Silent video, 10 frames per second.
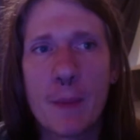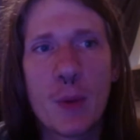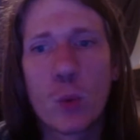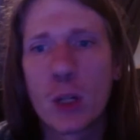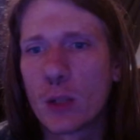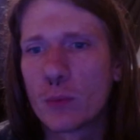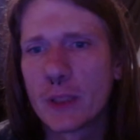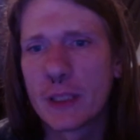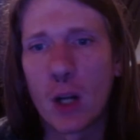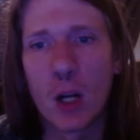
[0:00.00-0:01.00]
been working
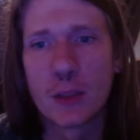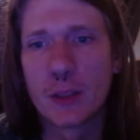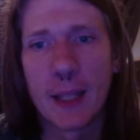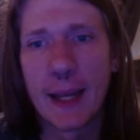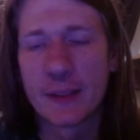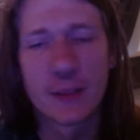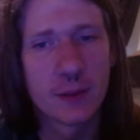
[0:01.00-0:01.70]
really hard the last